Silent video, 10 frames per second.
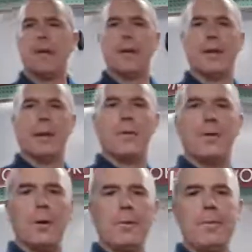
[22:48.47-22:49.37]
we've got
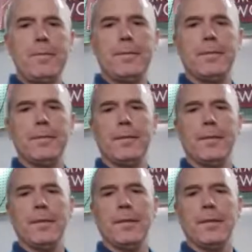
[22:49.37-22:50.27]
the foam
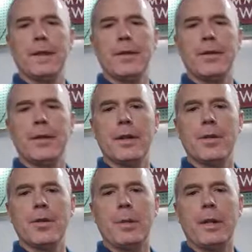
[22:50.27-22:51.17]

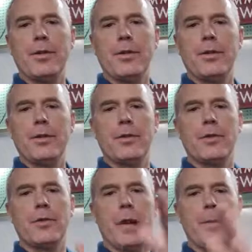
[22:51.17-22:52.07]
that splits,
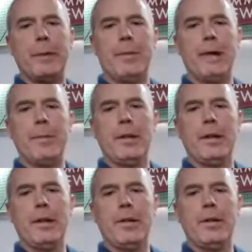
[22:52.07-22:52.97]
and you just drop the
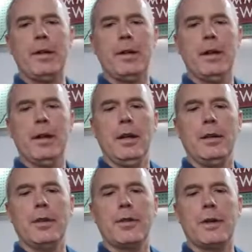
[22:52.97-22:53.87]
pipe in there,
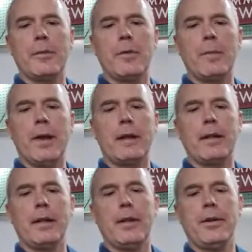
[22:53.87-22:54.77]
and this comes
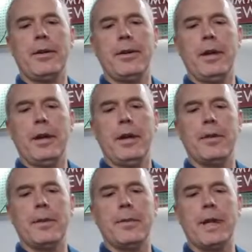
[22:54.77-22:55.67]
right back together.
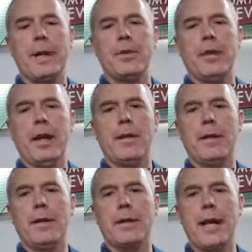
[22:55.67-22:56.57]
Sometimes
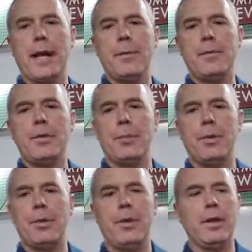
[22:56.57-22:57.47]
it'll have little
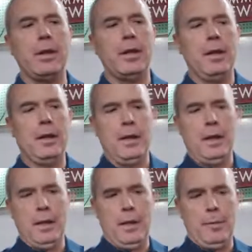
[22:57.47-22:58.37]
tabs, and you pull
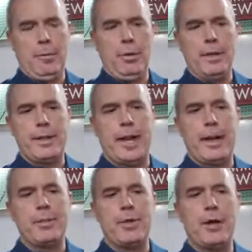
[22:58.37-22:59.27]

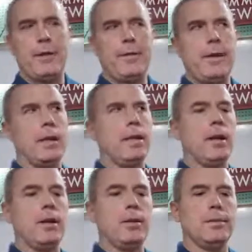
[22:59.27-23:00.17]
the tabs
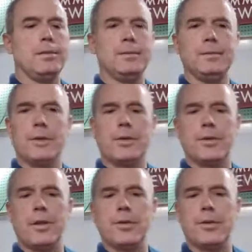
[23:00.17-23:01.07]
off, and
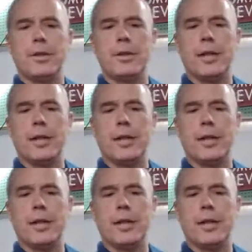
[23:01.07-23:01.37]
this will